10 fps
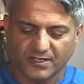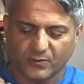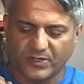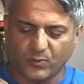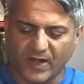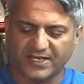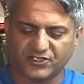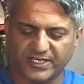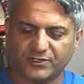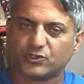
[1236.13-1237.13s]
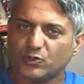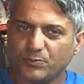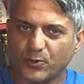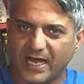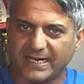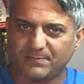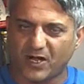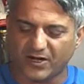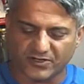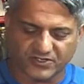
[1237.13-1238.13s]
We wedged in 2 pry
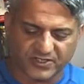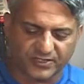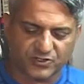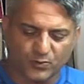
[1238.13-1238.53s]
bars and